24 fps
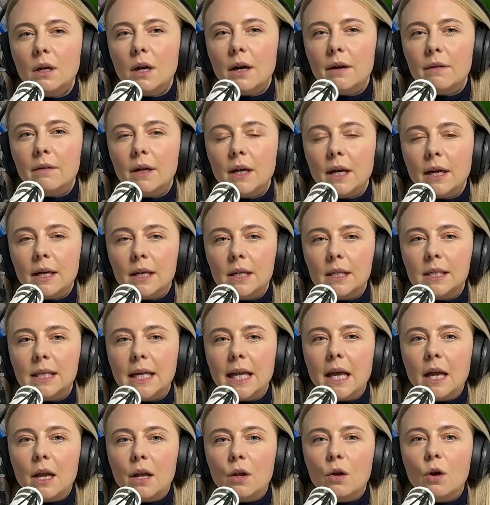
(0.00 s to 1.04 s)
I think I can
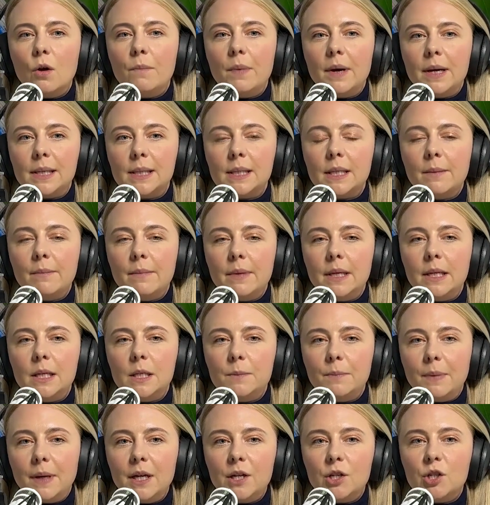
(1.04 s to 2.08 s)
tell a lot by
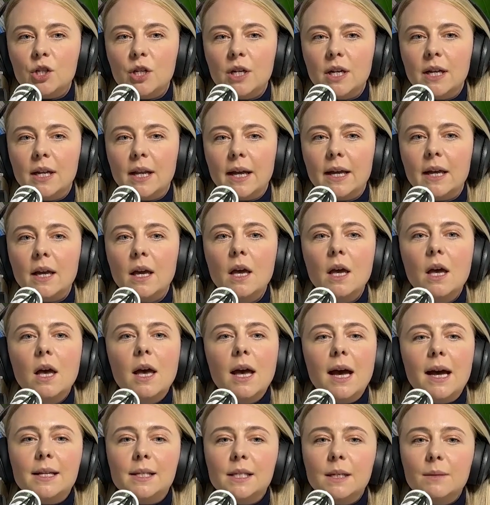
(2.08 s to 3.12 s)
somebody's picture. Like,
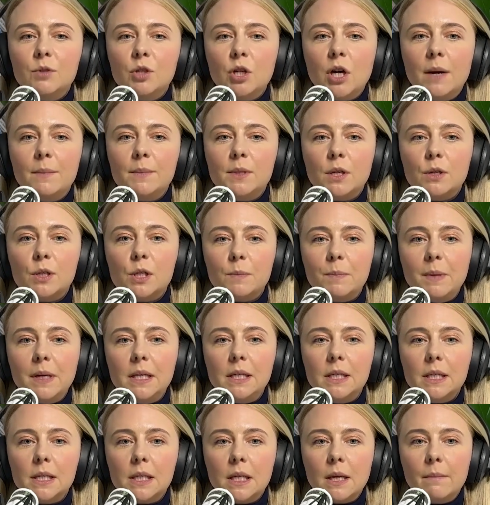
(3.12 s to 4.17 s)
and sometimes I'll speak
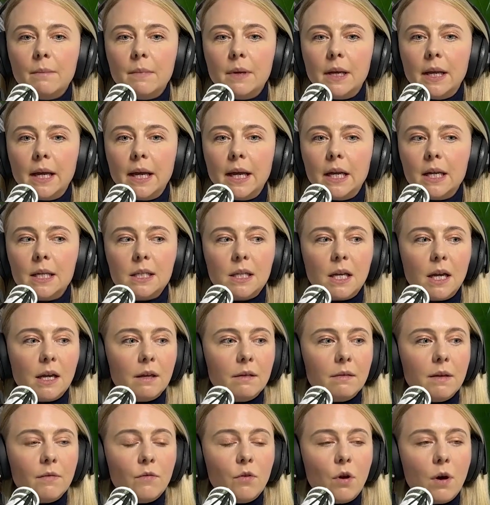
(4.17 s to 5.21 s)
to somebody and it's
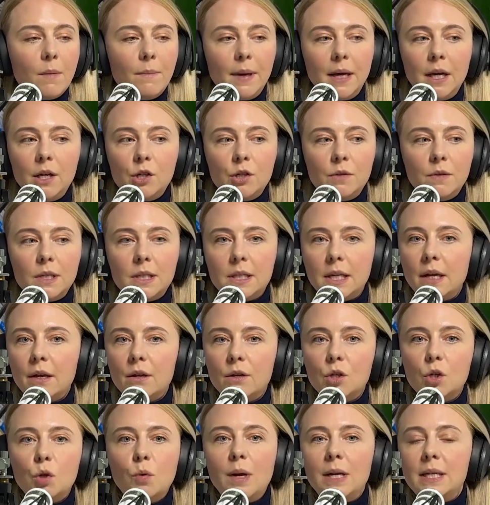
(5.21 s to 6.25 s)
like, they've got a picture that's
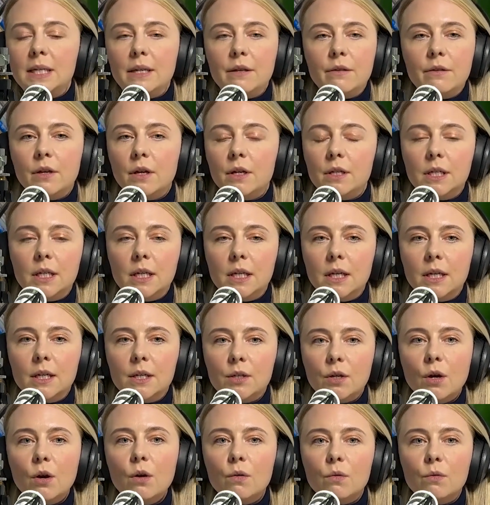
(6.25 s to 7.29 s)
like 20, 30
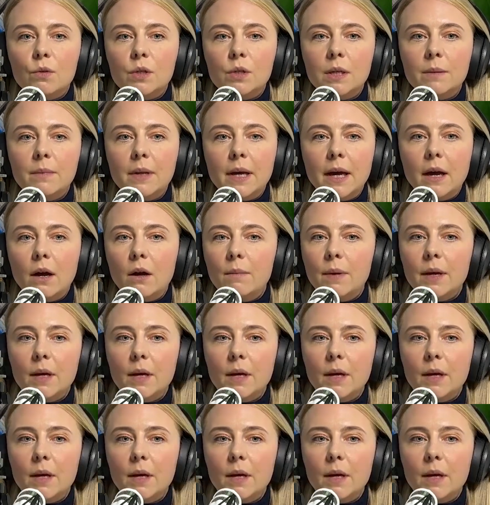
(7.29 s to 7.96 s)
years old. I'm like, oh my